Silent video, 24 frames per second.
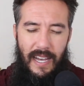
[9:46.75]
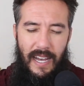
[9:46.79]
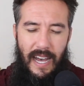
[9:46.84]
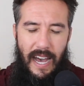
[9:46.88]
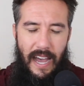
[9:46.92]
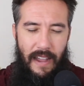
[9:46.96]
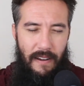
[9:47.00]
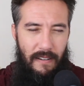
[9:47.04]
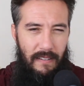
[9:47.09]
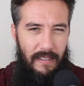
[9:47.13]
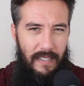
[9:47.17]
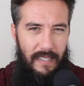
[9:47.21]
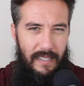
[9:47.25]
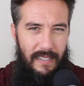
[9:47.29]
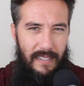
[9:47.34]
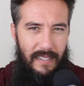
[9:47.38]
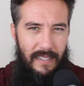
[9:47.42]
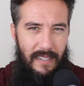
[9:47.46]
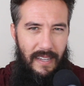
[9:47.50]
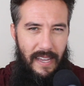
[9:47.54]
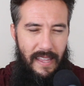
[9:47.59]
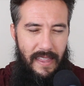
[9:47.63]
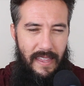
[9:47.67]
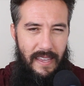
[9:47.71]

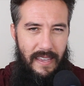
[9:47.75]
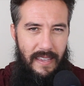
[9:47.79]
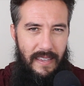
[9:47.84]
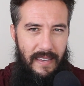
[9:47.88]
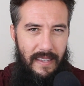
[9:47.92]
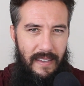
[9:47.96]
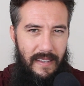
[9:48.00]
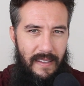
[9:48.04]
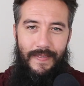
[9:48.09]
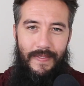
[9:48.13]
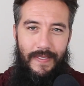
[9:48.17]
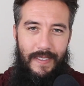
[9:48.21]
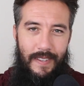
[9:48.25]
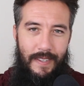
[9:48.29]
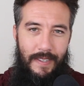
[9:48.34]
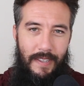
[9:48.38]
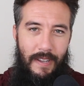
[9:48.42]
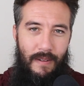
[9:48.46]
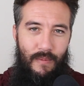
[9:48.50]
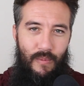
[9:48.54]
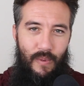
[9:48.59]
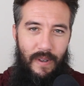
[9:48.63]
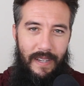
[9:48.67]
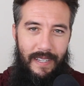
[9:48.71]
Ireland, I think,
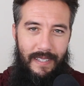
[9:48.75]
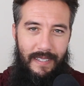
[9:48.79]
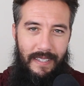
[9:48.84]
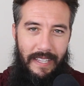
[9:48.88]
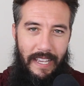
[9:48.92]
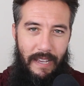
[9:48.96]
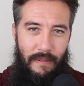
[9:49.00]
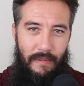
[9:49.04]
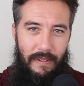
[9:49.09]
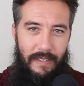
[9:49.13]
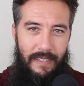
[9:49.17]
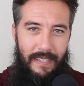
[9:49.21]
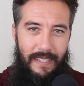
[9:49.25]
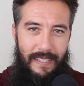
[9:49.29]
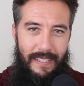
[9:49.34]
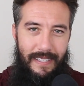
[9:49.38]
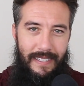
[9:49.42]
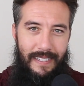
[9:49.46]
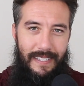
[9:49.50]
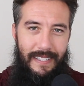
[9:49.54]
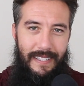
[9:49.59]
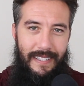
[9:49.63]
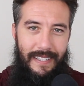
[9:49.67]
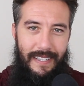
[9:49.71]
Subway
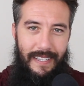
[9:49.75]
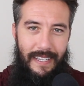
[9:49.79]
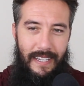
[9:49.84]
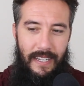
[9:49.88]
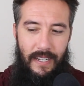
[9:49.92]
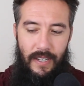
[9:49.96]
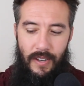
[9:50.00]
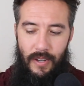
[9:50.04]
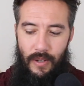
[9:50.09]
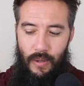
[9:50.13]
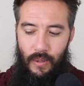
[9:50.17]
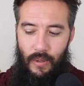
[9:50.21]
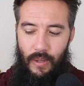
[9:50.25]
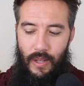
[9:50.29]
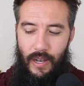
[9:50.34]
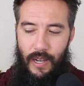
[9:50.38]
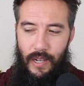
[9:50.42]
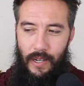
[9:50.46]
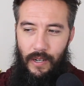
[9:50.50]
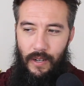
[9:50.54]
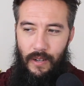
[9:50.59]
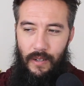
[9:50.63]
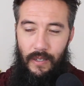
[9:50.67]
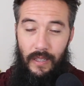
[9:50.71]
sandwiches can no
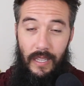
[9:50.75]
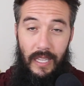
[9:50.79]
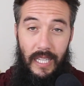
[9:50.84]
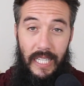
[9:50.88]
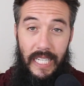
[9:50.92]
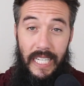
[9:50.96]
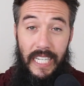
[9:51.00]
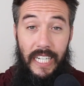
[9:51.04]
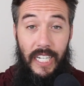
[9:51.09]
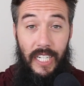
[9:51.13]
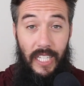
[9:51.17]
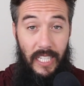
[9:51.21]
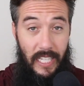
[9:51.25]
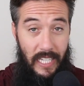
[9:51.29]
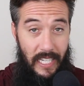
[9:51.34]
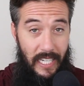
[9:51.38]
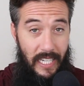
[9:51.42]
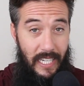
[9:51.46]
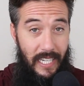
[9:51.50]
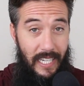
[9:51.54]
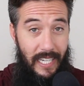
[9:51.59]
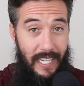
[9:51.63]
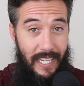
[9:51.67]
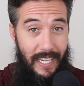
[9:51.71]
longer
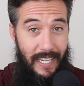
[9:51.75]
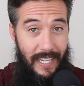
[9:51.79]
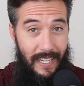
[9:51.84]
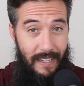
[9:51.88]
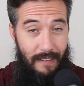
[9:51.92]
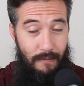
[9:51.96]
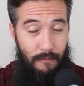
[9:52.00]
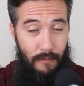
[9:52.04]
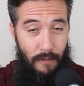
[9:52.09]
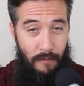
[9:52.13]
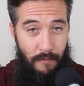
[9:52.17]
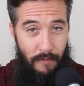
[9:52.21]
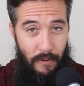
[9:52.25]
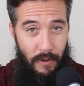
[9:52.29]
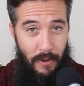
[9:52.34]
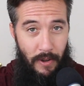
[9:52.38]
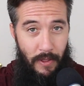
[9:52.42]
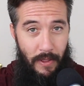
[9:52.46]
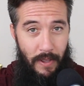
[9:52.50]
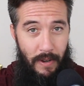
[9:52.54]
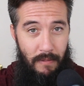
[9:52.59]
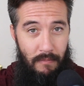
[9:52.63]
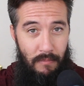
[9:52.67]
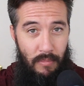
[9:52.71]
legally refer
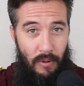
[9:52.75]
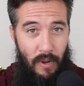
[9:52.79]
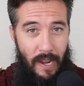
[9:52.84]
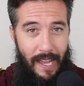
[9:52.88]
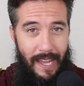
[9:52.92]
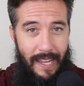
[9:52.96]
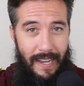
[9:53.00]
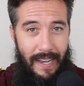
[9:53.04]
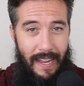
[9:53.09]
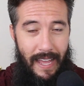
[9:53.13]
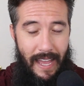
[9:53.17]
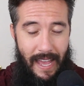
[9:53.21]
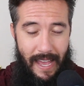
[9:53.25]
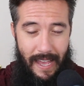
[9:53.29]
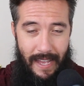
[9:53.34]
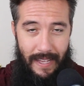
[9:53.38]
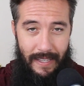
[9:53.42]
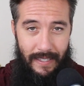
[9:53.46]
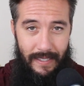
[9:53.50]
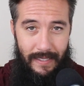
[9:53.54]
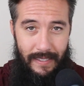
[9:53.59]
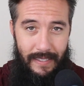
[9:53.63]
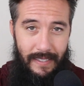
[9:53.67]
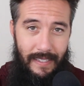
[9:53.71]
to their bread
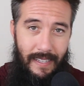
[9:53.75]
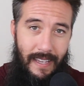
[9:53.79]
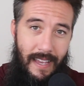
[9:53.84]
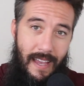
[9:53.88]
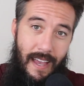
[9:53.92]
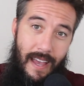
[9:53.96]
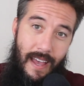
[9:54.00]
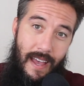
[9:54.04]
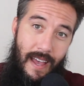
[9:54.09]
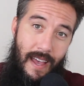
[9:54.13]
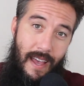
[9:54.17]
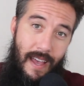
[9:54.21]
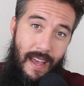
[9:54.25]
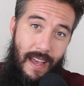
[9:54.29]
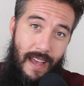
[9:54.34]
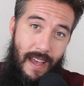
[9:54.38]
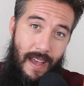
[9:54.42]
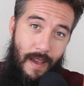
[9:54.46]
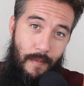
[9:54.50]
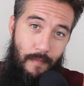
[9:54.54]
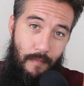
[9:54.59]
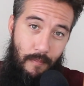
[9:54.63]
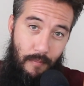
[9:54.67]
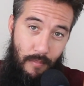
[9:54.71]
as
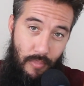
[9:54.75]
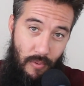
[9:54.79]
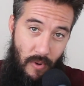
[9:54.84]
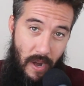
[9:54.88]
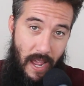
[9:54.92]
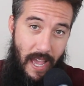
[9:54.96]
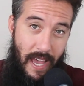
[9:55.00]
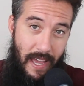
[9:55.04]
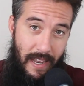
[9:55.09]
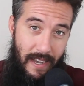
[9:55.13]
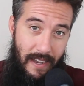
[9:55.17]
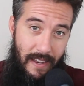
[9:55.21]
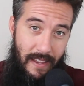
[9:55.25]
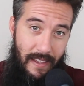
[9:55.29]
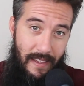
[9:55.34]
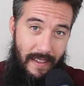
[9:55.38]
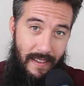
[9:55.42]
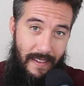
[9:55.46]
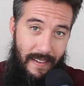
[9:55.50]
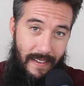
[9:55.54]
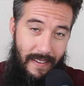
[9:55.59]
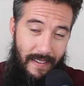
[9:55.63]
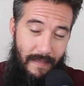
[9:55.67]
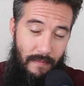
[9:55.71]
bread
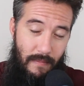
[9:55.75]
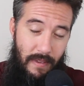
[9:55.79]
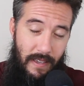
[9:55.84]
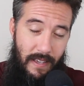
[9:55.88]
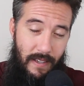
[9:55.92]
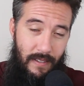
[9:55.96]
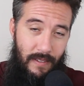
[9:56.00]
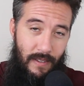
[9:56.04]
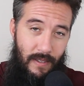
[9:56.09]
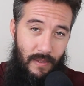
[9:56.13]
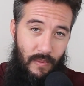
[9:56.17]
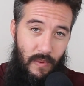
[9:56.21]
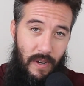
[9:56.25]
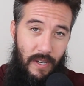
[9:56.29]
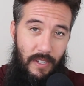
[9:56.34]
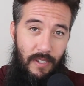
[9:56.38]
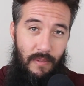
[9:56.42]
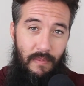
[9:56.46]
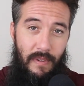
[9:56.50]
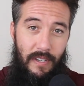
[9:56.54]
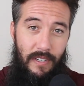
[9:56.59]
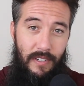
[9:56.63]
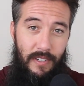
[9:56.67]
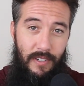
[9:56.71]
because there's way
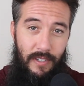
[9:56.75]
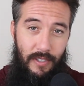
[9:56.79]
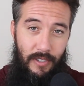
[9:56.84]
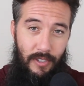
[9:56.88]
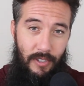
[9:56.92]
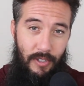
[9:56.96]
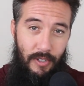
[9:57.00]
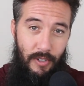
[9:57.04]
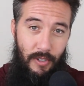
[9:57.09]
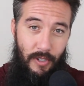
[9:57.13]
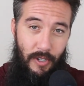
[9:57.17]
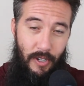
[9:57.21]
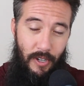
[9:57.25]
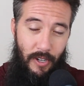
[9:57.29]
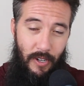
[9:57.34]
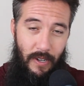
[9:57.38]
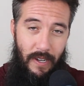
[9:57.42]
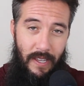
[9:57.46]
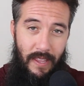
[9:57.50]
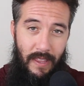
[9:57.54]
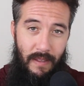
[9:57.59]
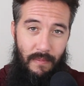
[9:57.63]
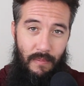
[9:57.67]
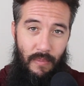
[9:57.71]
too much
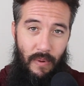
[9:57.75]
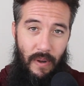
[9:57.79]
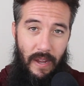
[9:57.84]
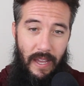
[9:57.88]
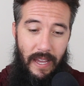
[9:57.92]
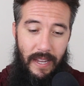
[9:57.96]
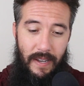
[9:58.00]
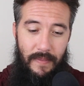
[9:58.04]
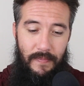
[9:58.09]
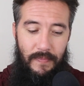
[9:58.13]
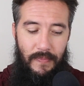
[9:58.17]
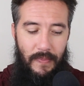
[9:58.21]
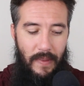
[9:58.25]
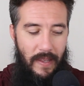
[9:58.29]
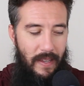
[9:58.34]
sugar in the bread.